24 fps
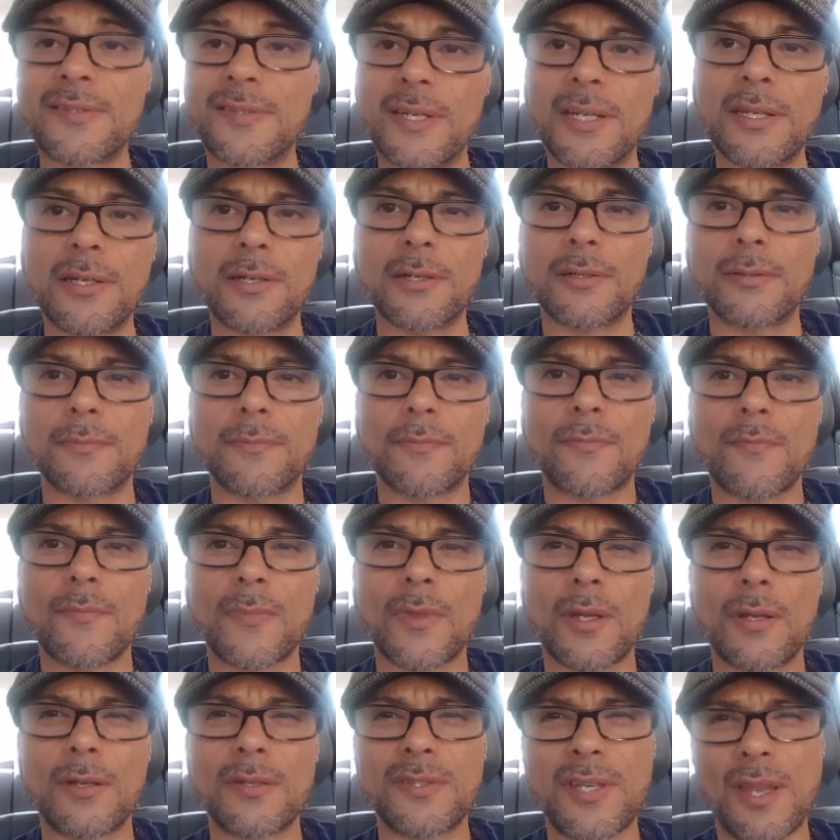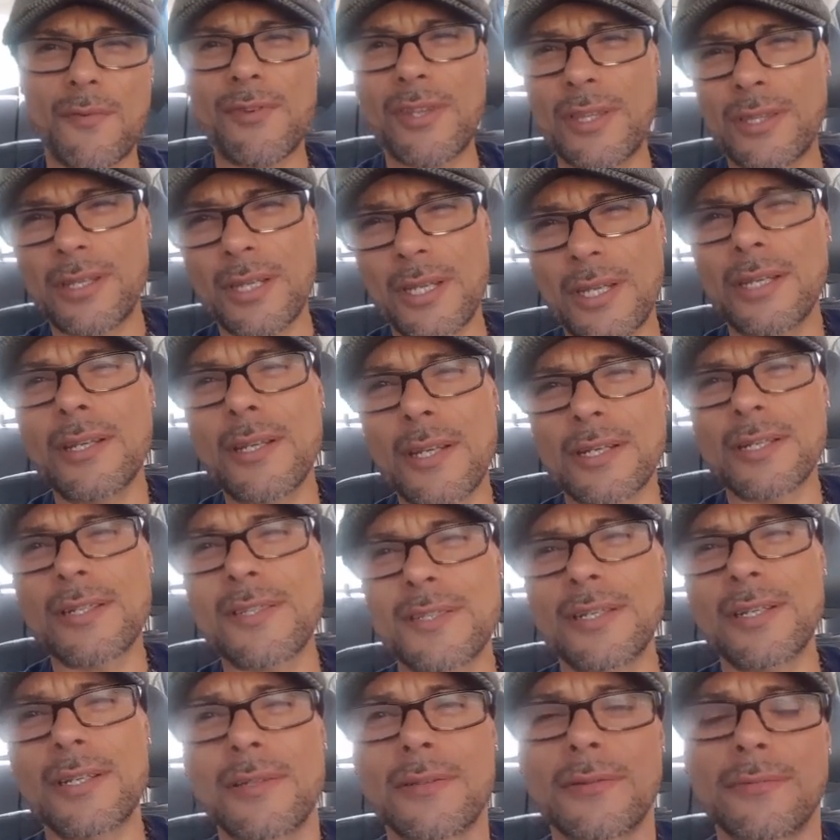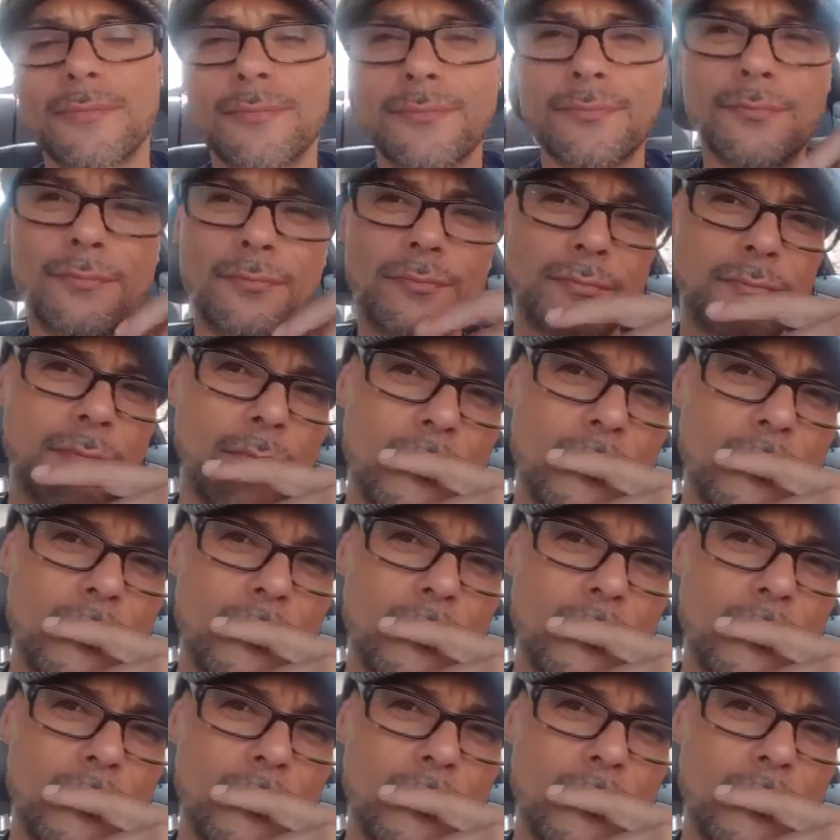and a senior, 17 and a senior.